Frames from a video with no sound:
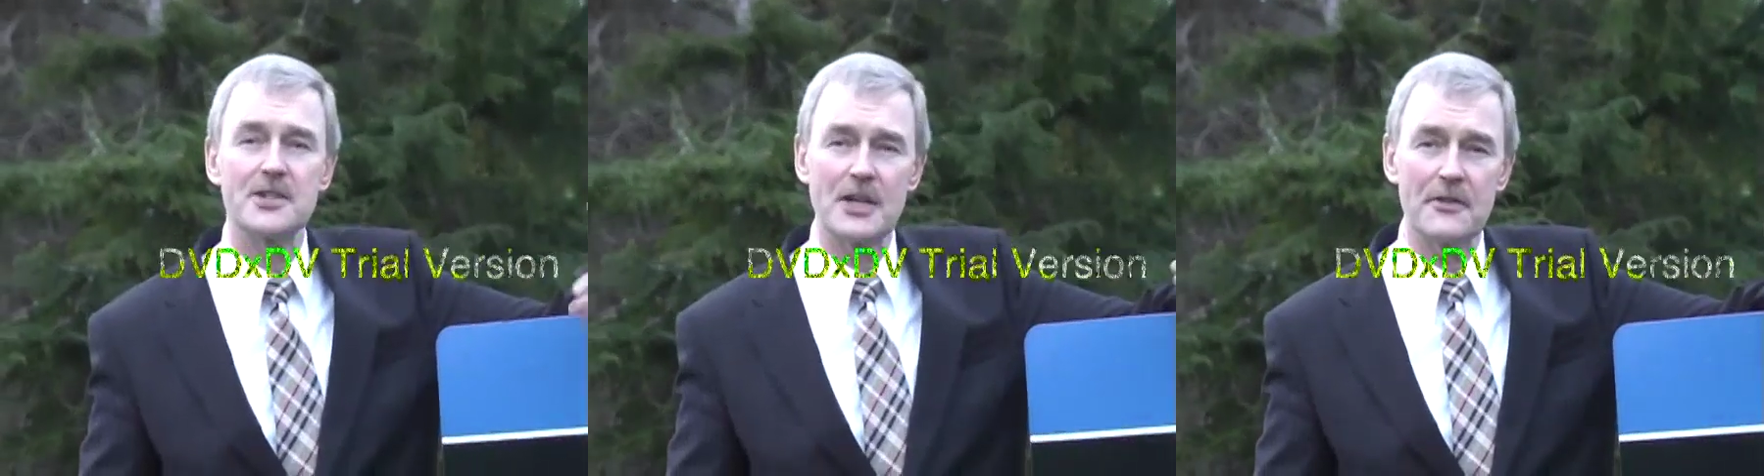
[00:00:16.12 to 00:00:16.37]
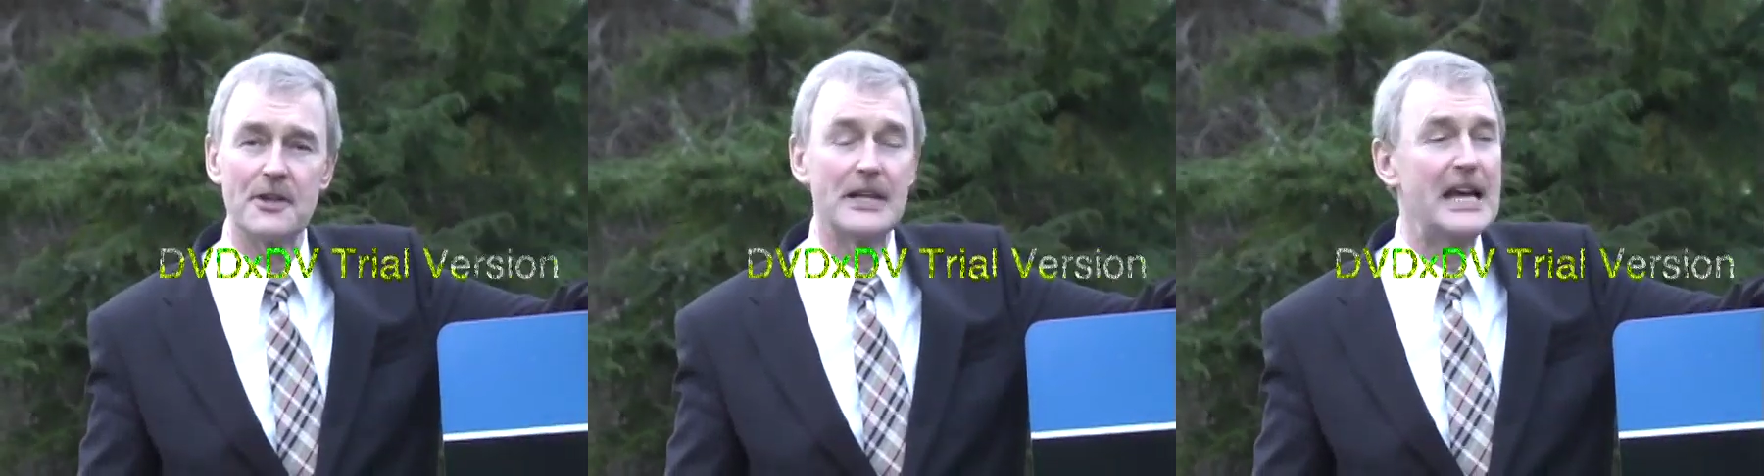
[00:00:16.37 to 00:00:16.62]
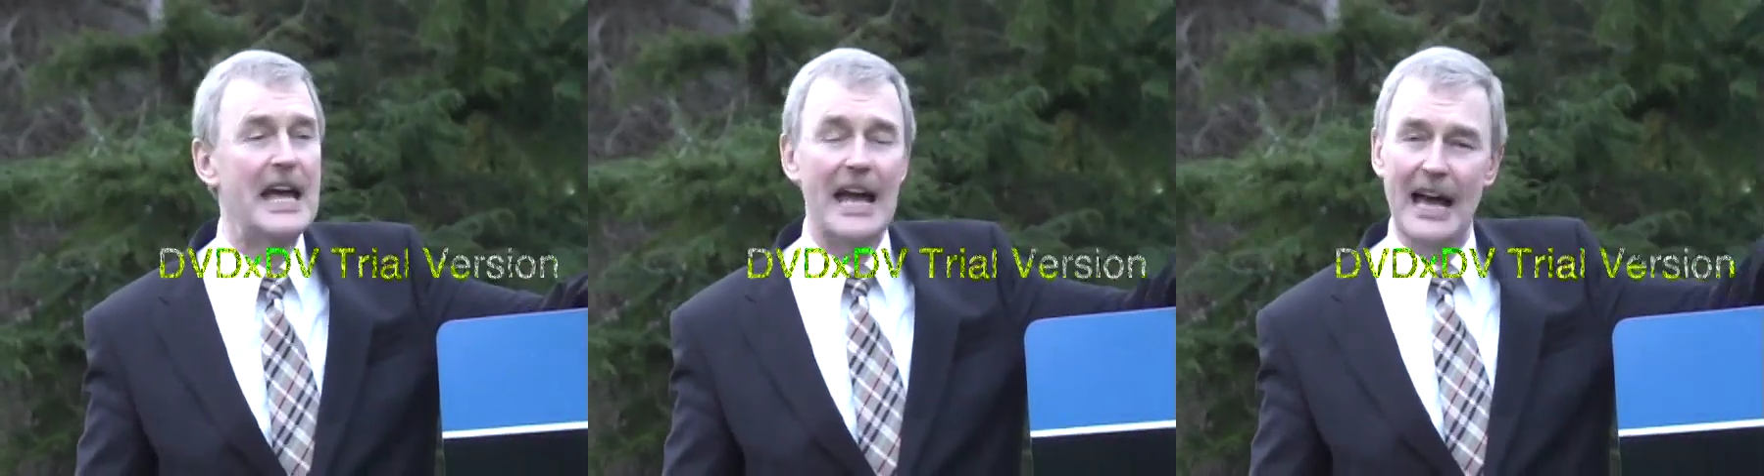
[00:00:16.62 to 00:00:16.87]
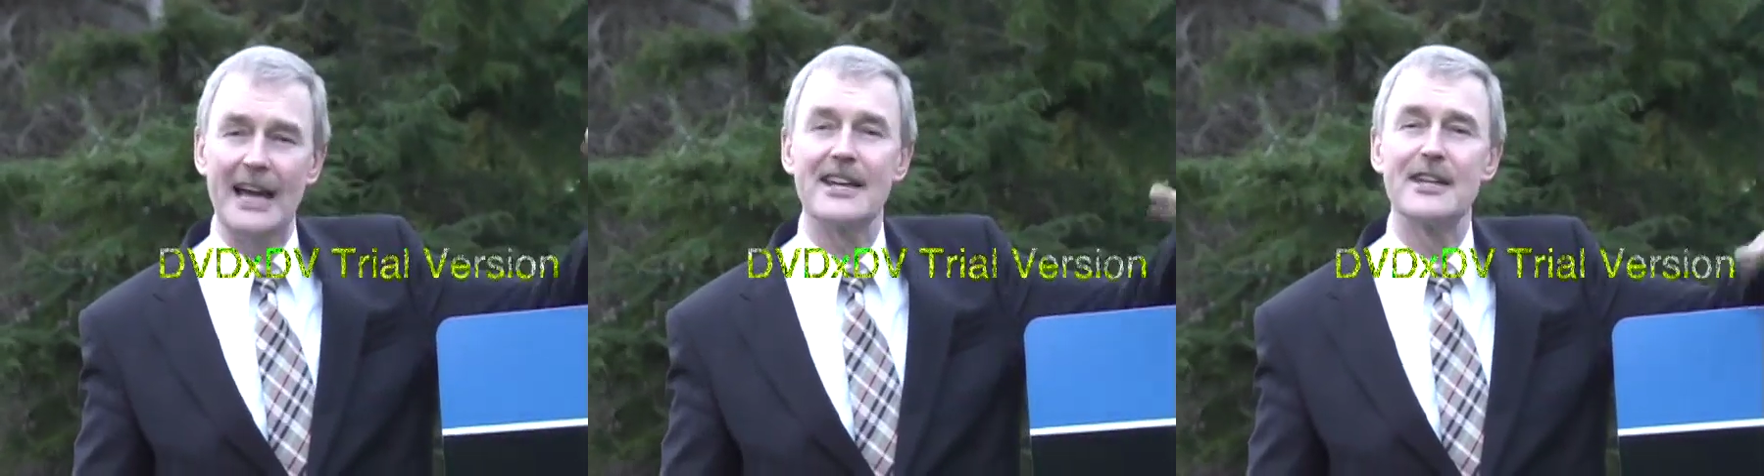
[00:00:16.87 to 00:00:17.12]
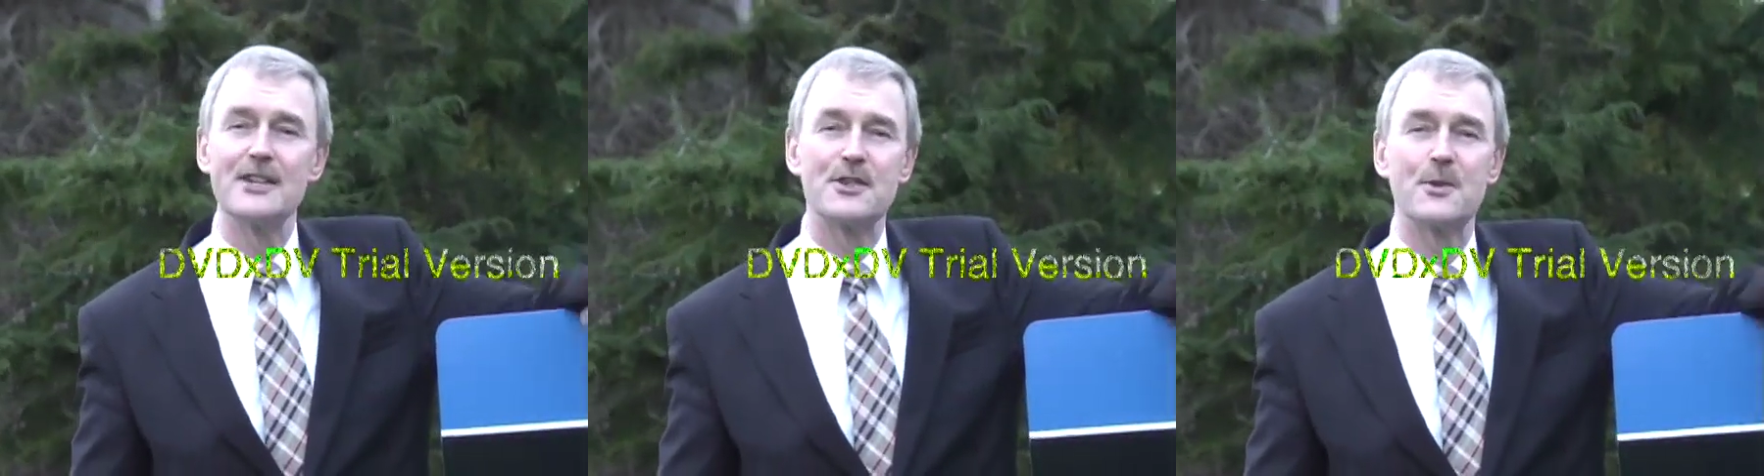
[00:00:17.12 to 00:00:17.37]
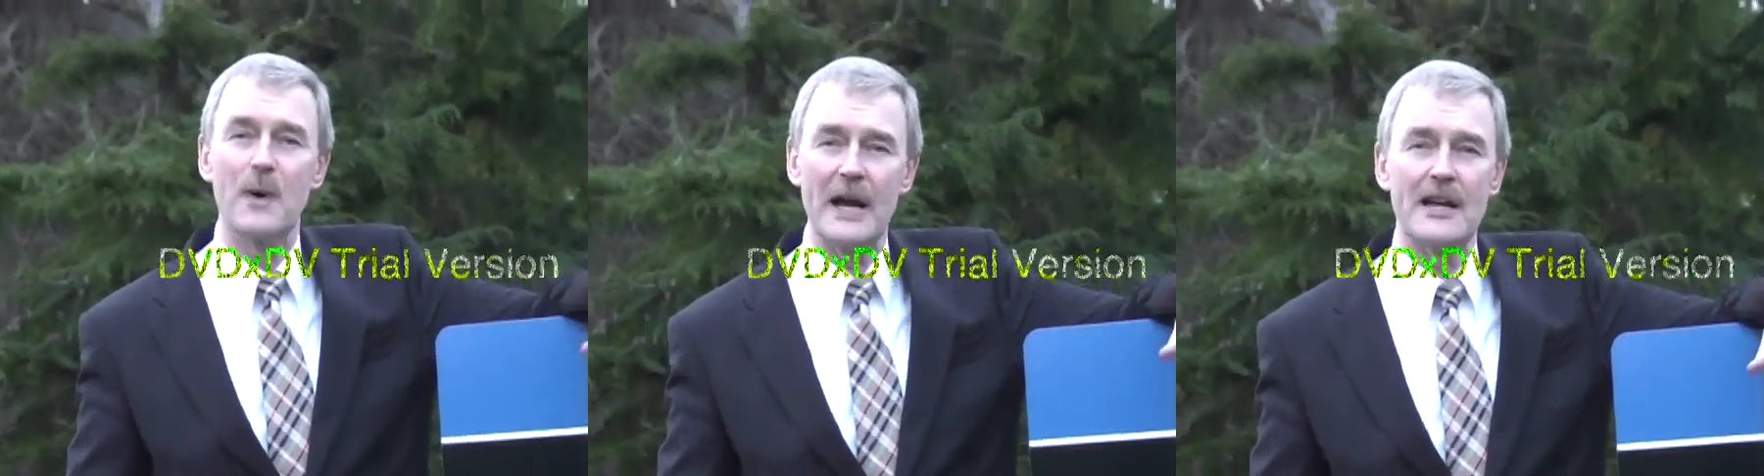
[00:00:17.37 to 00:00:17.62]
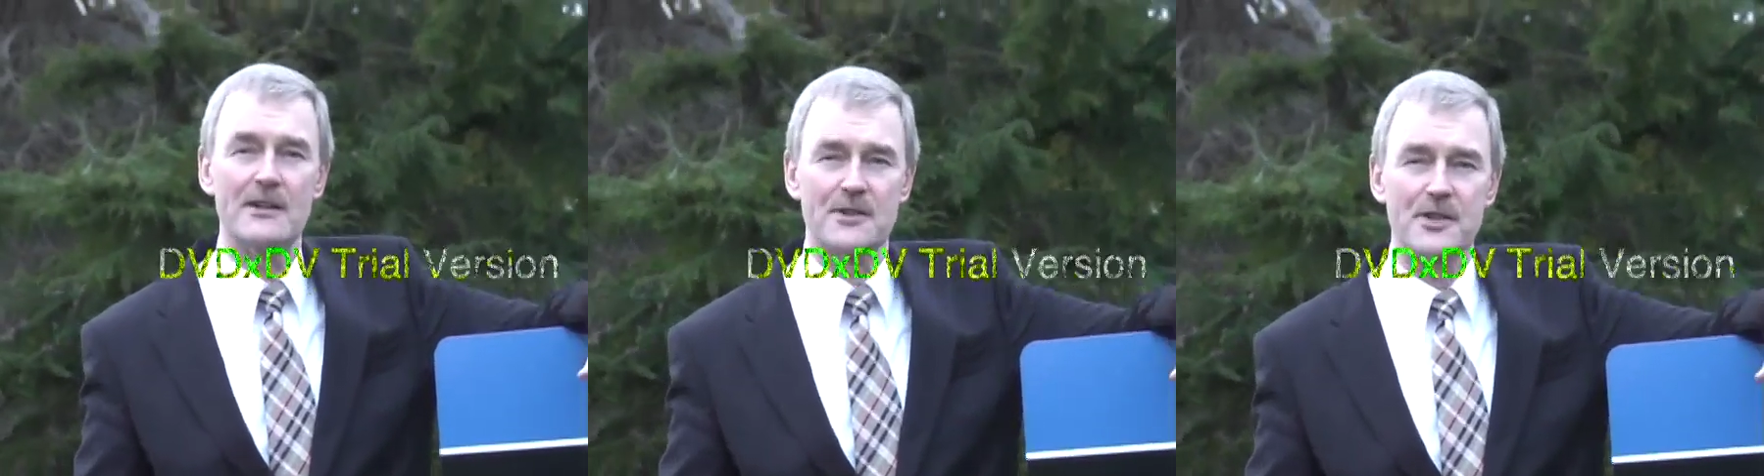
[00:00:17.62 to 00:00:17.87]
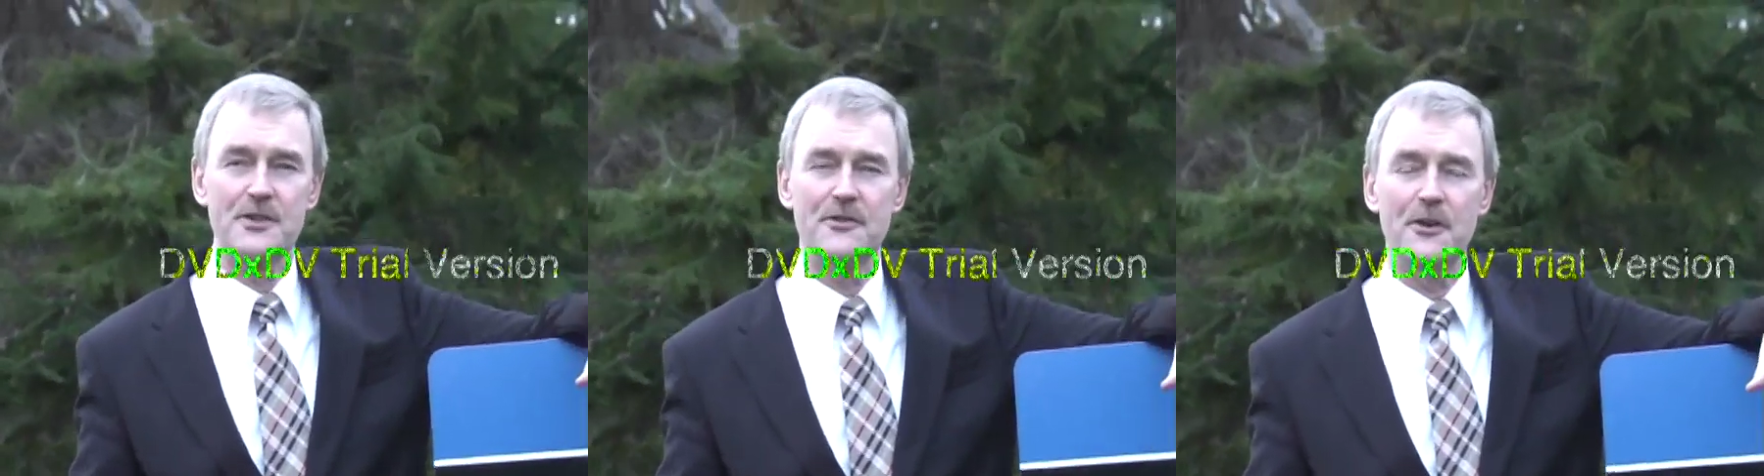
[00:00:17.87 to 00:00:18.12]
Severn and into
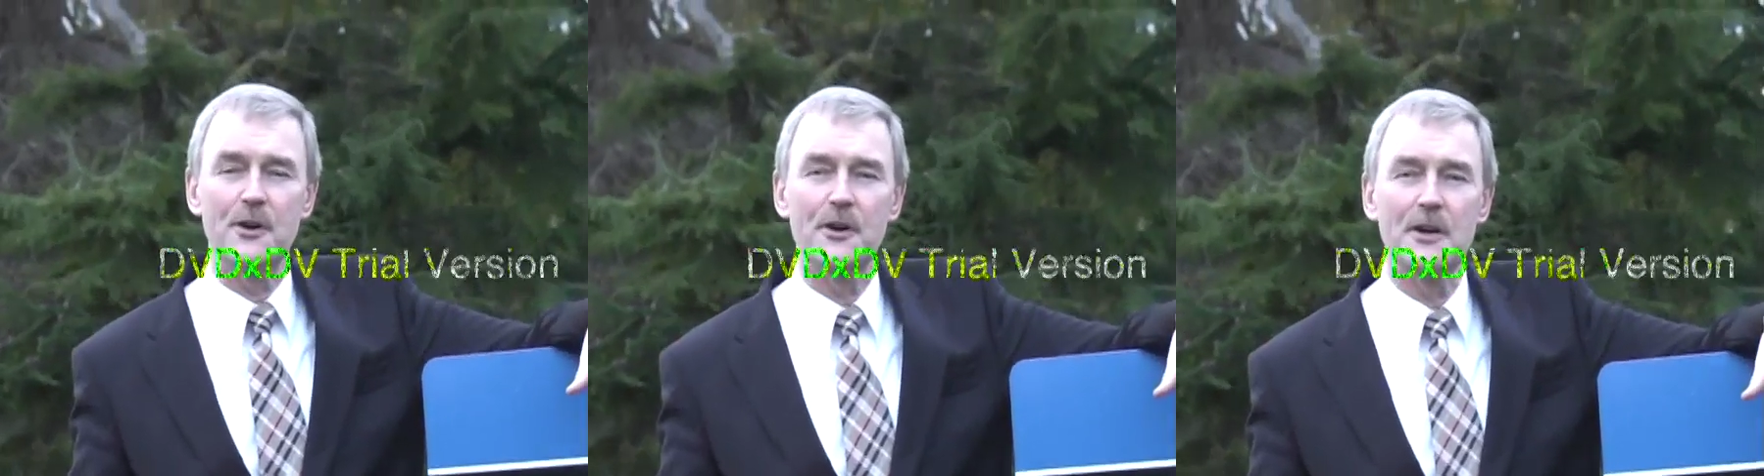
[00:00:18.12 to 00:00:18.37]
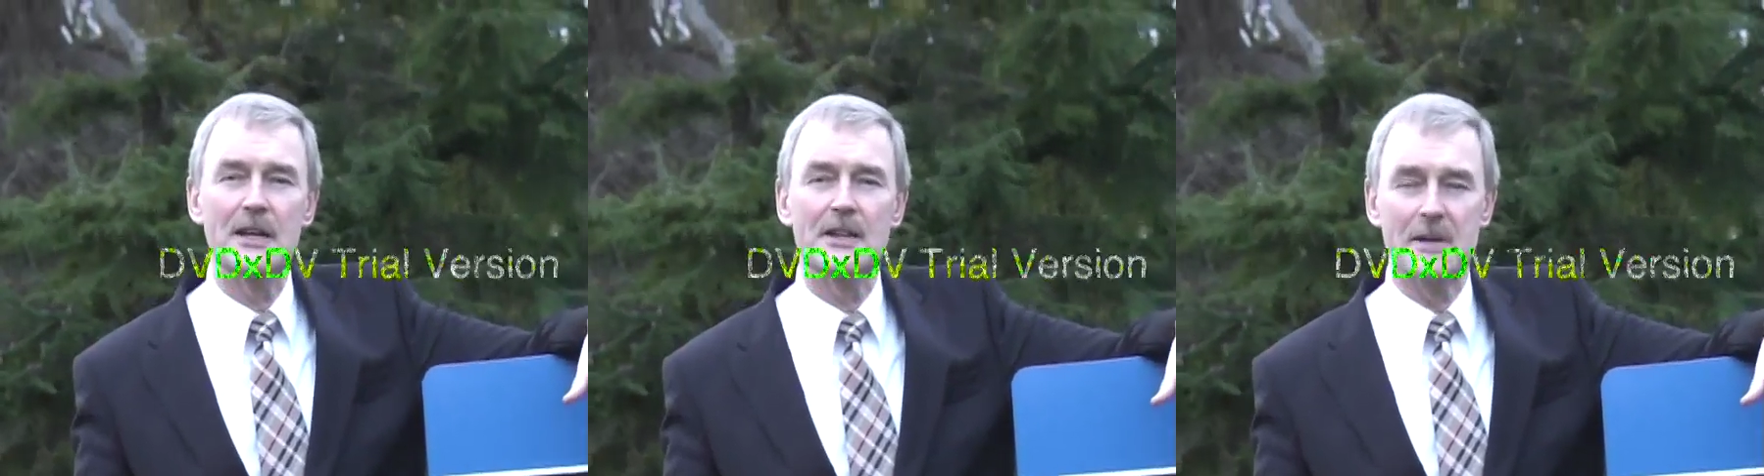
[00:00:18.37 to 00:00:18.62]
Wales for